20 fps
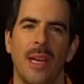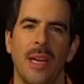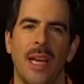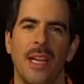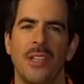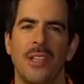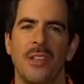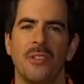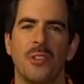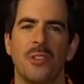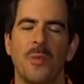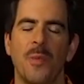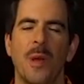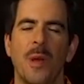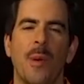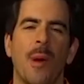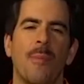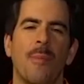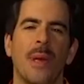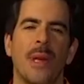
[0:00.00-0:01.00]
It used to be
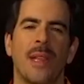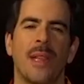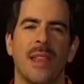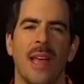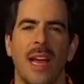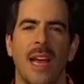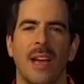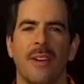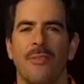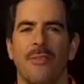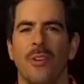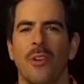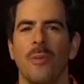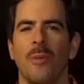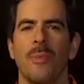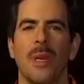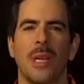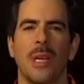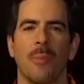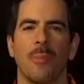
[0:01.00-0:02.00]
about being thankful
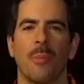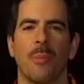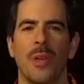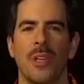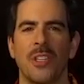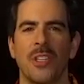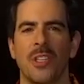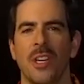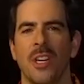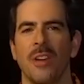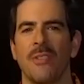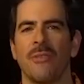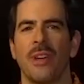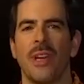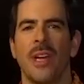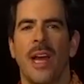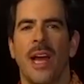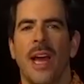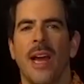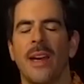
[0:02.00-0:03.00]
and being appreciative.
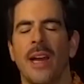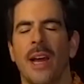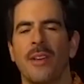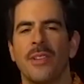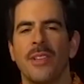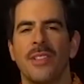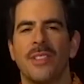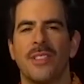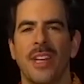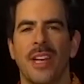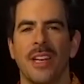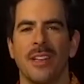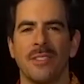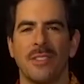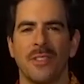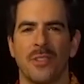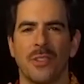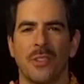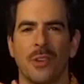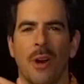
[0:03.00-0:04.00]
And now these sales
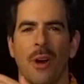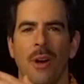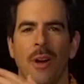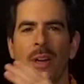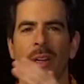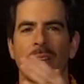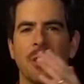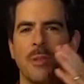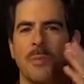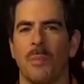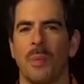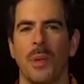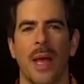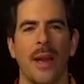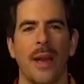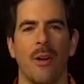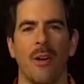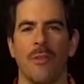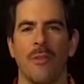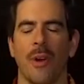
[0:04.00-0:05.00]
have started and it's
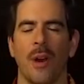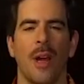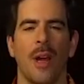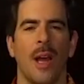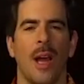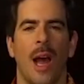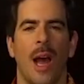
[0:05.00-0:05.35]
bled over.